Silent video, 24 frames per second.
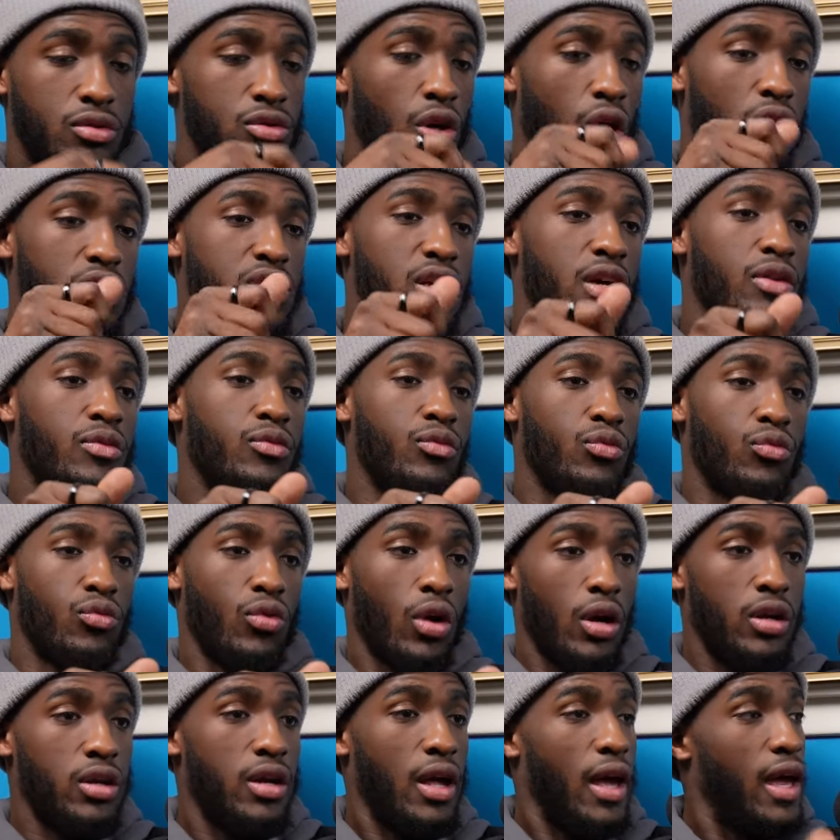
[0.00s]
Tarzan
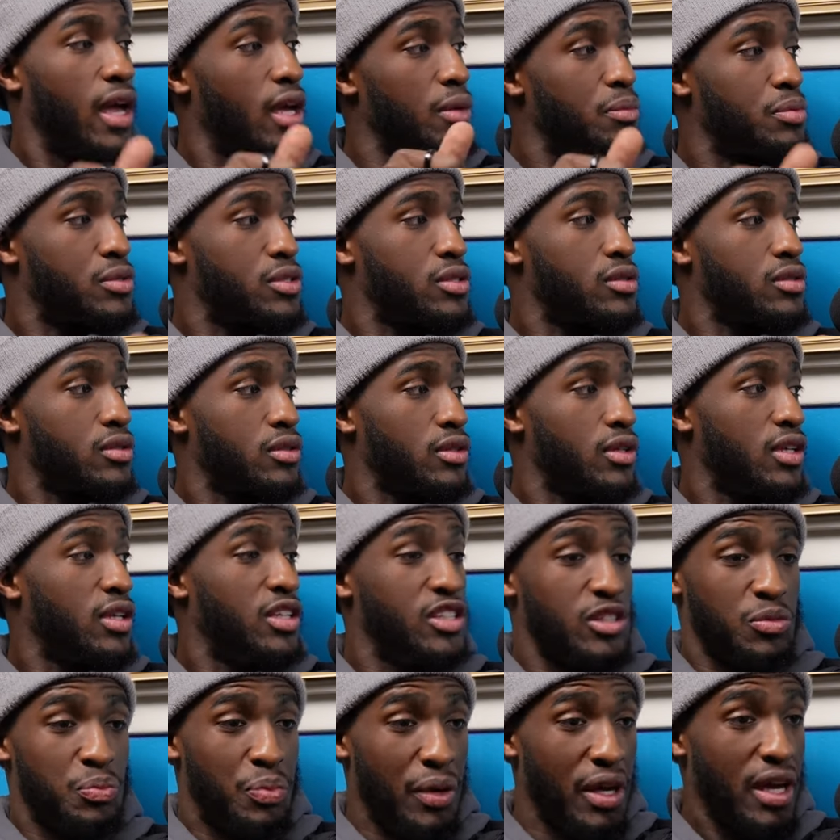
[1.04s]
run the apes.
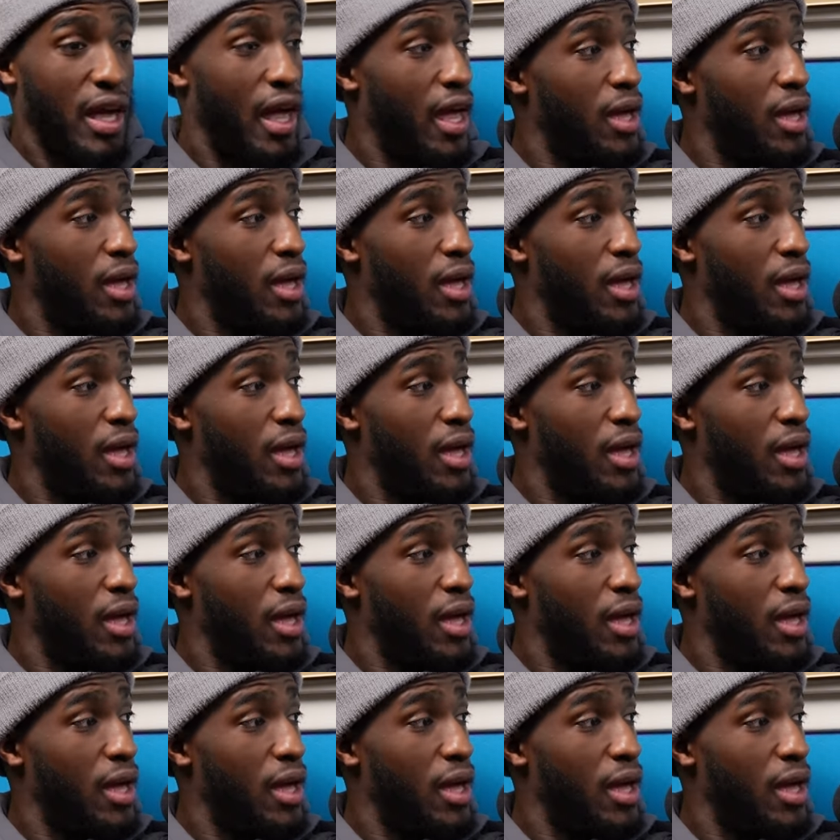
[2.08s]
He's big